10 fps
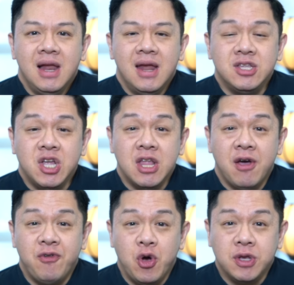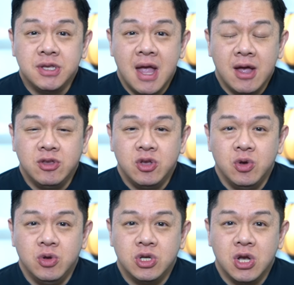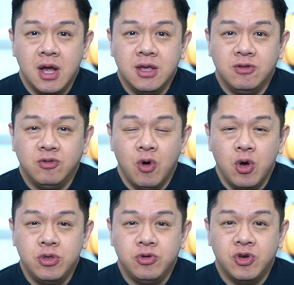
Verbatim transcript: Let's turn our focus now to China's growth